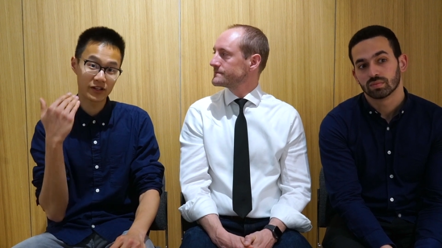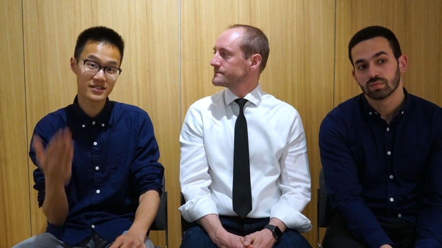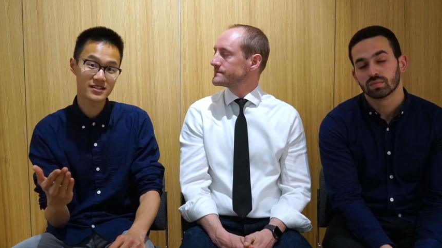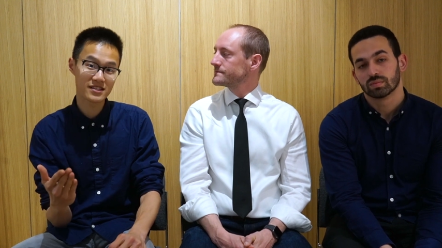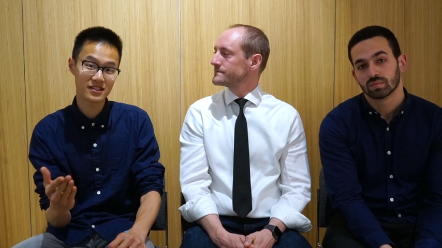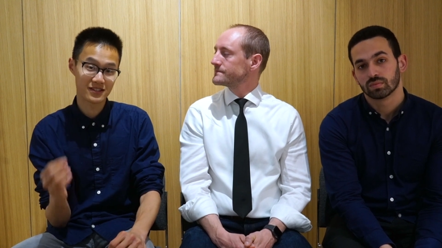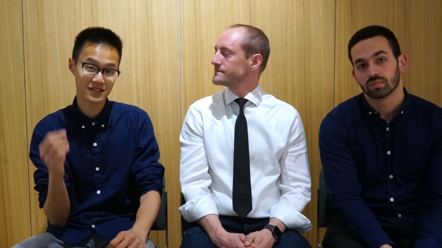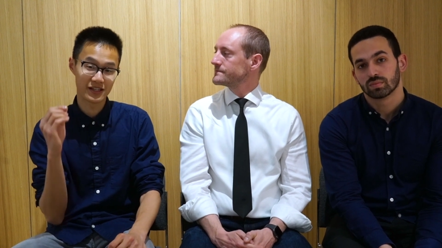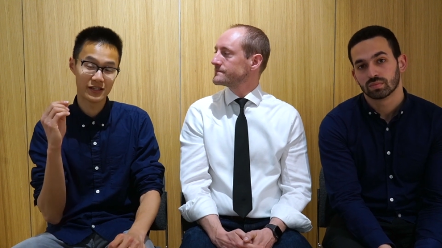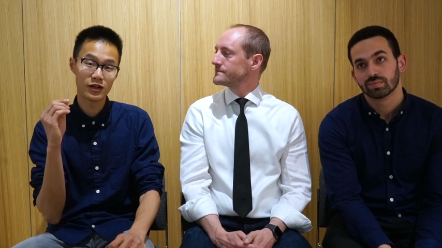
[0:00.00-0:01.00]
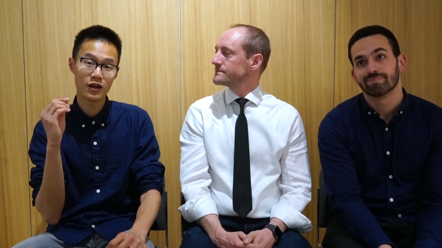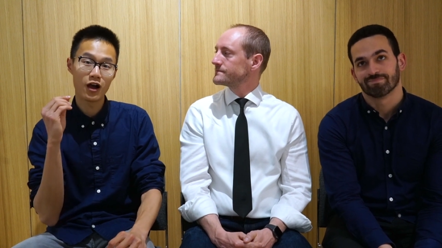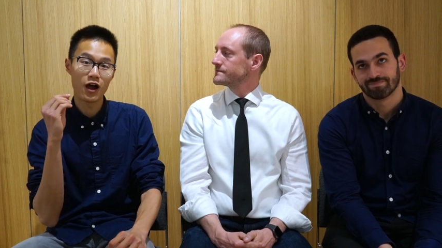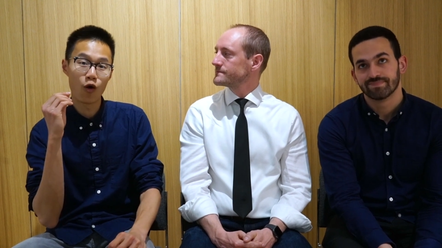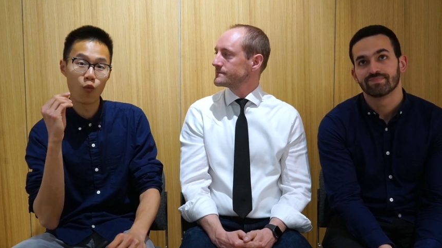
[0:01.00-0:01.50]
Speaker 1: consistency
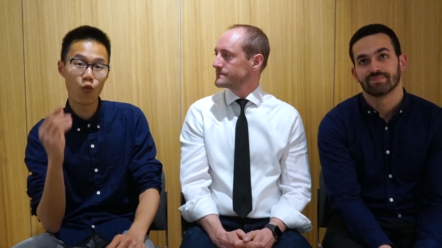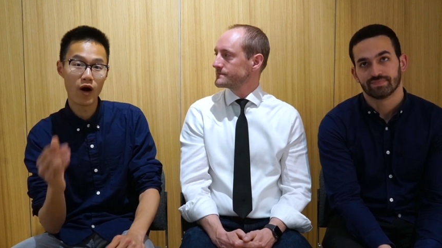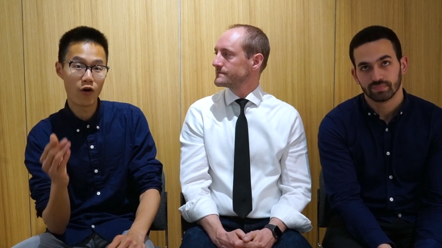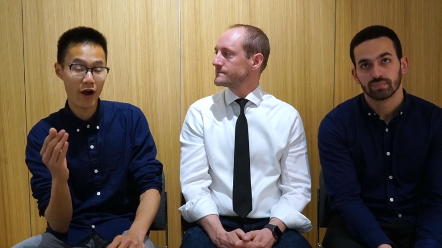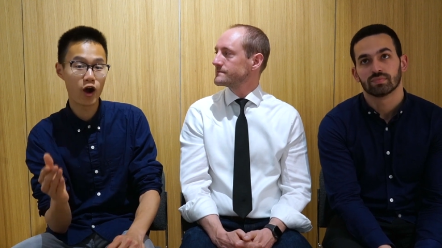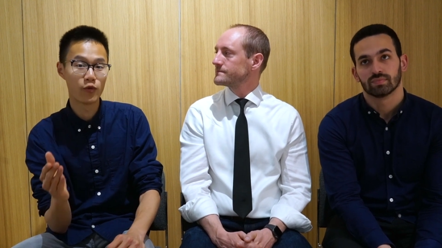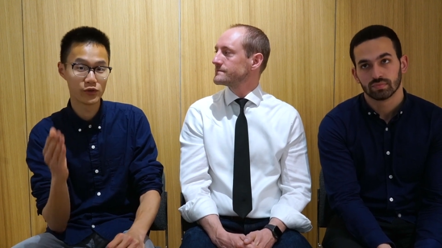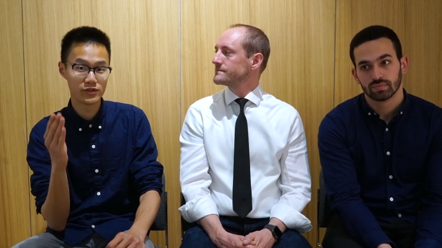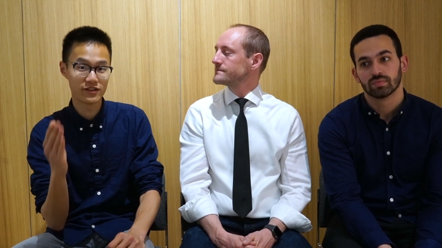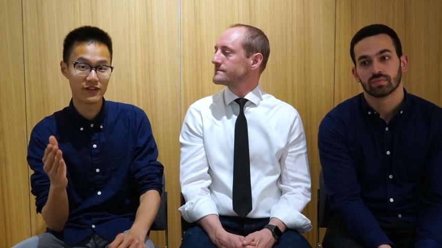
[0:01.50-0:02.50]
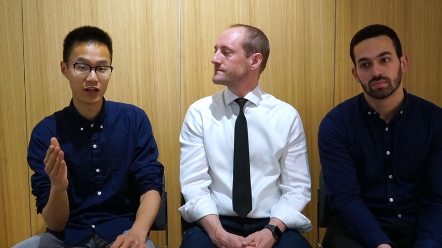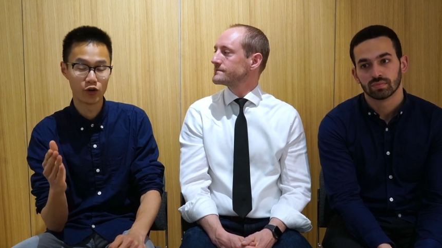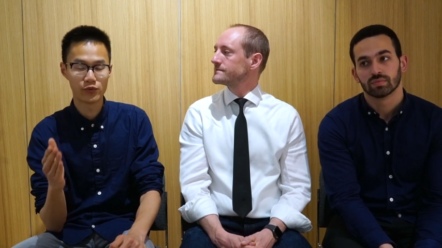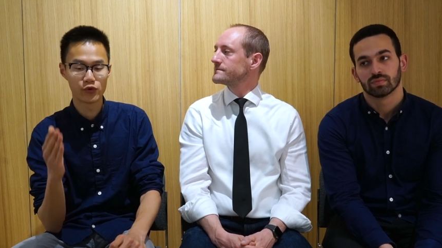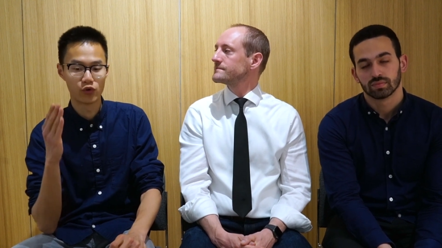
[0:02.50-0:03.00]
will help you
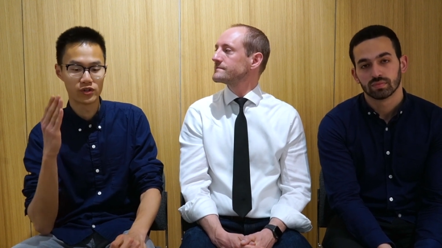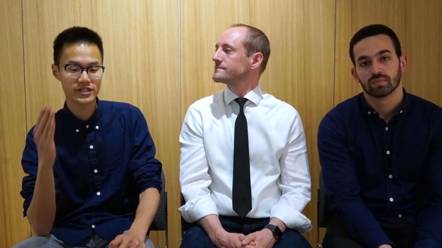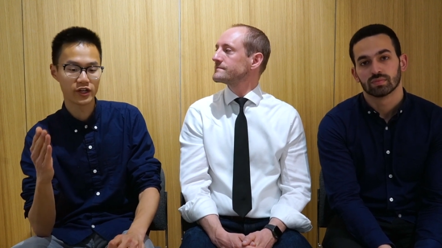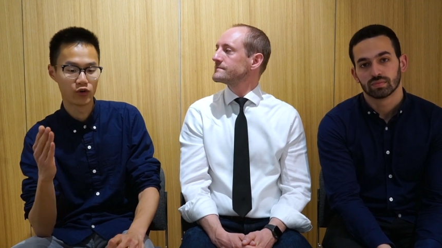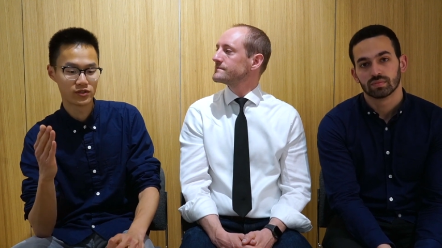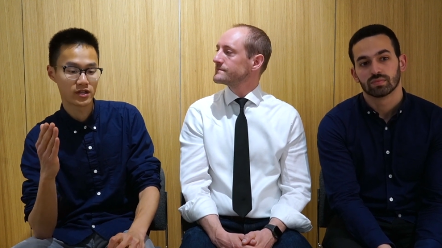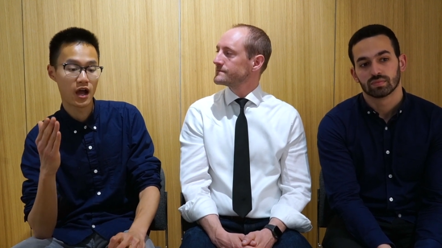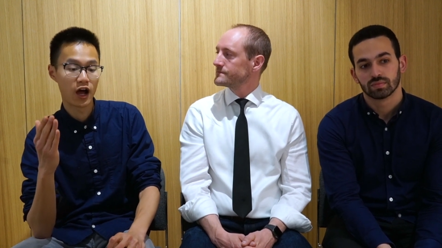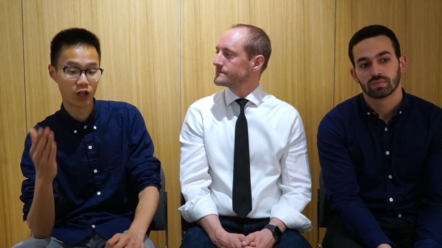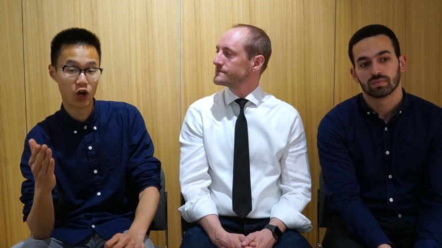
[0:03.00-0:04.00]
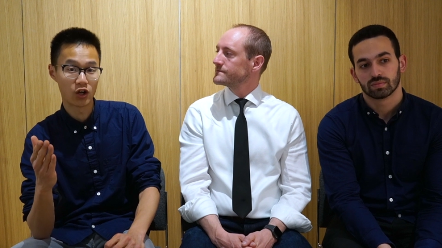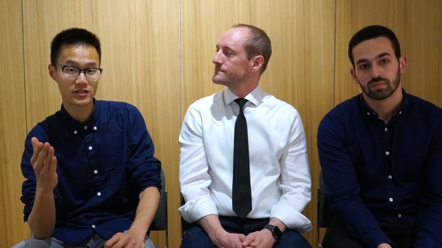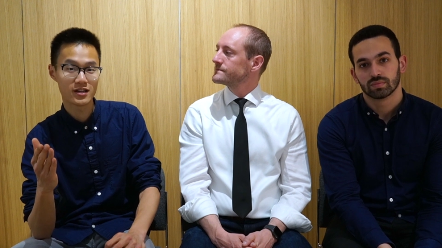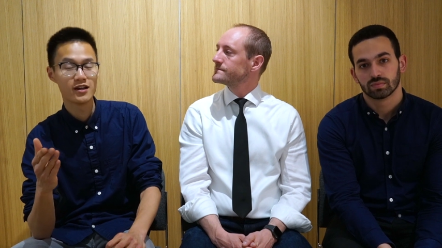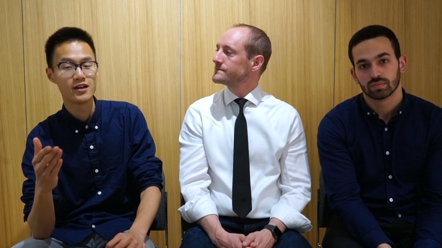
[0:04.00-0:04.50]
develop your skills a lot.